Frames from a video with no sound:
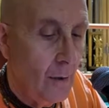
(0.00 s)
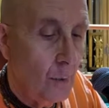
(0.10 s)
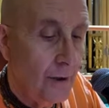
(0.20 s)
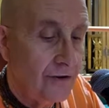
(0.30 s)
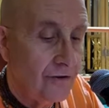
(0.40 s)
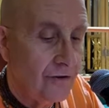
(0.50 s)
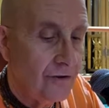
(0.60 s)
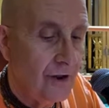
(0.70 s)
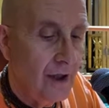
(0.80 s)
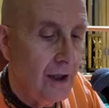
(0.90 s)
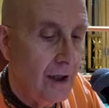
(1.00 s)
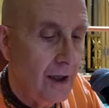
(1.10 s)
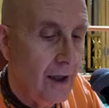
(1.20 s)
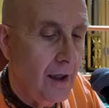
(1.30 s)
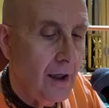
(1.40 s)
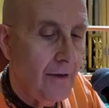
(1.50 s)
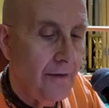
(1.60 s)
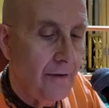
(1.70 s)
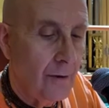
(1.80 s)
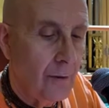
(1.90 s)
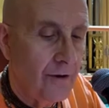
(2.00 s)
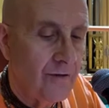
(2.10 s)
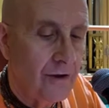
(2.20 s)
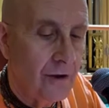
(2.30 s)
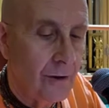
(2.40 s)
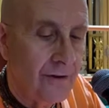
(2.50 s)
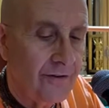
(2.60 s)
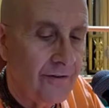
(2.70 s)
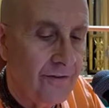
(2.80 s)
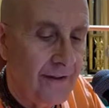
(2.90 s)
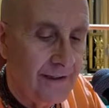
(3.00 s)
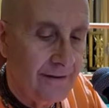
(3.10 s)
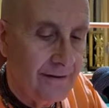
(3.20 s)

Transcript: which are the Lord's lotus feet.